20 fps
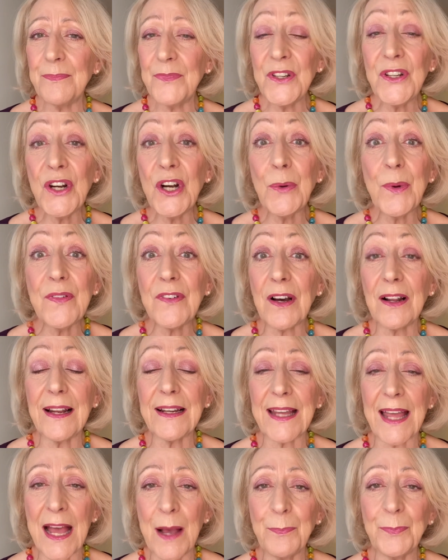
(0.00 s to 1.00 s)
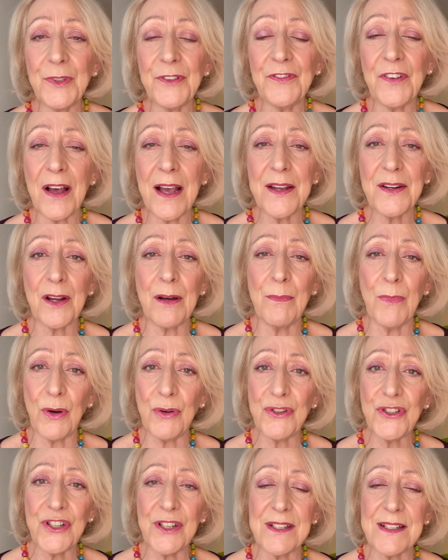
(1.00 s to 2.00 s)
You know, we've got like amplified
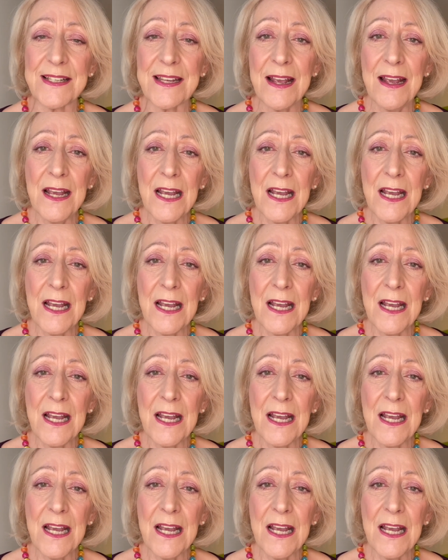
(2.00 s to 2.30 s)
emotions